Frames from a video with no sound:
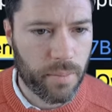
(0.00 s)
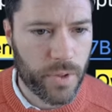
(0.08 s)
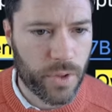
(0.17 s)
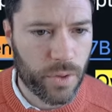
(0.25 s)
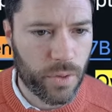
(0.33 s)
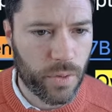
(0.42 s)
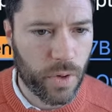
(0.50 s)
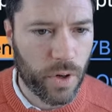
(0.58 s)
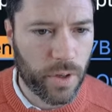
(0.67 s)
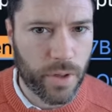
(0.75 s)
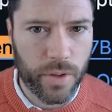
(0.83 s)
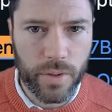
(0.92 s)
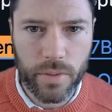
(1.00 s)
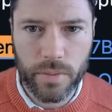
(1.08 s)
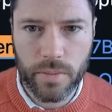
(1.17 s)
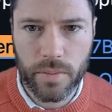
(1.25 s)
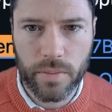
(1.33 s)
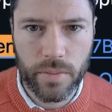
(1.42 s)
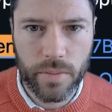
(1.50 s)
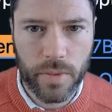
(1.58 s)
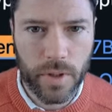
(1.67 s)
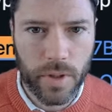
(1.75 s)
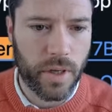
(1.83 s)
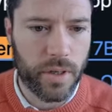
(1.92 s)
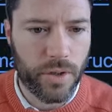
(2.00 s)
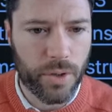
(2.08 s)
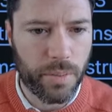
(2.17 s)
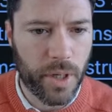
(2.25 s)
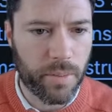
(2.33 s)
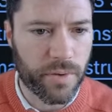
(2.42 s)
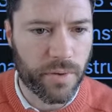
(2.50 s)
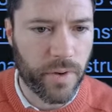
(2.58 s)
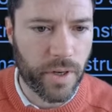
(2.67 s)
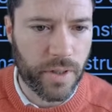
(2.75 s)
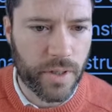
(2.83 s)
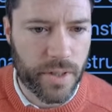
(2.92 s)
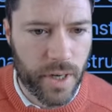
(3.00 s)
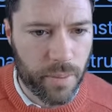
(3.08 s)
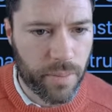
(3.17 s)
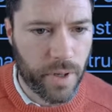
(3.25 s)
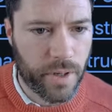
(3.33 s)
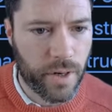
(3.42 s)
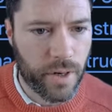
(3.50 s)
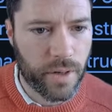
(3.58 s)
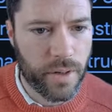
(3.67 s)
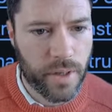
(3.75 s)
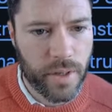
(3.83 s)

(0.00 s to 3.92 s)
to audio, and you should be able to find this template here.